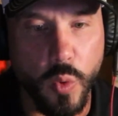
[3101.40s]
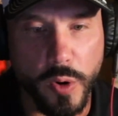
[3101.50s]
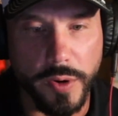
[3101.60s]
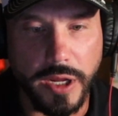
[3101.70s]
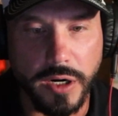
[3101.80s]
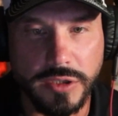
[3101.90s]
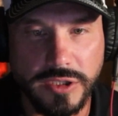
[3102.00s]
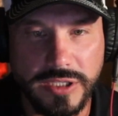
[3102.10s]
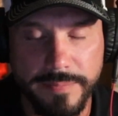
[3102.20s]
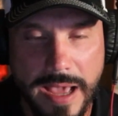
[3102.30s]

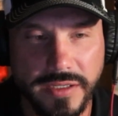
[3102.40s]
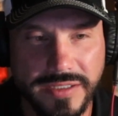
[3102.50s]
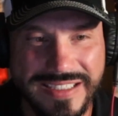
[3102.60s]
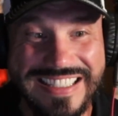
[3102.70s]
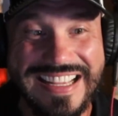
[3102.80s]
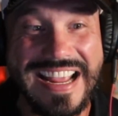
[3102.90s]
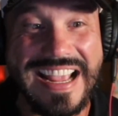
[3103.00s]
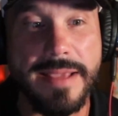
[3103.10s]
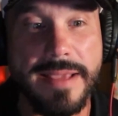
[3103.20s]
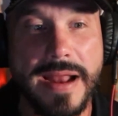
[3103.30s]
Warrior, Jeff Patterson. Get
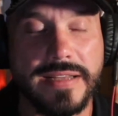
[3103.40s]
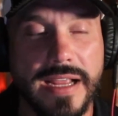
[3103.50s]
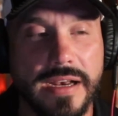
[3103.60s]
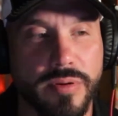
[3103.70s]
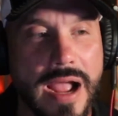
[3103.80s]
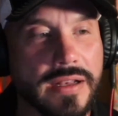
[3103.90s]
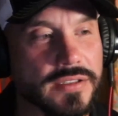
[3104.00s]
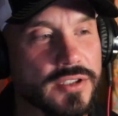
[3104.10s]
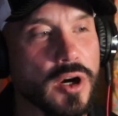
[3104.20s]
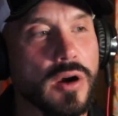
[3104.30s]
in a meditative
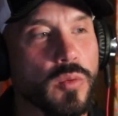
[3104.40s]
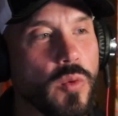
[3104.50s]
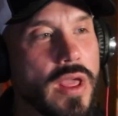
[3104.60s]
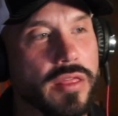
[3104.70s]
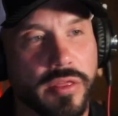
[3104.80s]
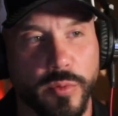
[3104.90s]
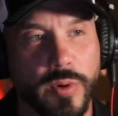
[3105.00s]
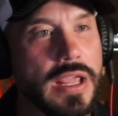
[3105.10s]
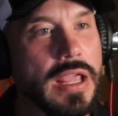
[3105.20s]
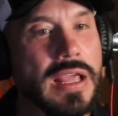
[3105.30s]
practice. Start with
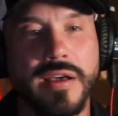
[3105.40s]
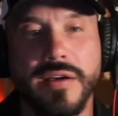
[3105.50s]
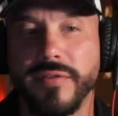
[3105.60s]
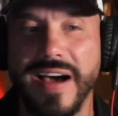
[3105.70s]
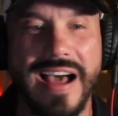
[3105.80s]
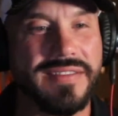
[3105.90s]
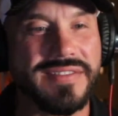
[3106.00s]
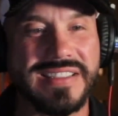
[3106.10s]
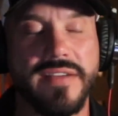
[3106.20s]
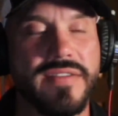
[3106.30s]
3,
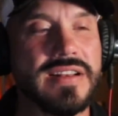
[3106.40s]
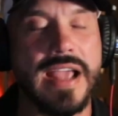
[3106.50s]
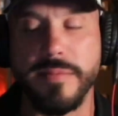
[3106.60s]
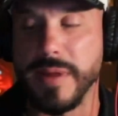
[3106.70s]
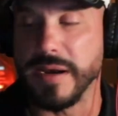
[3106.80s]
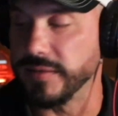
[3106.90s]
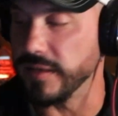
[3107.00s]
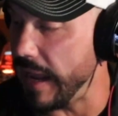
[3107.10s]
5, 7, 10 minutes a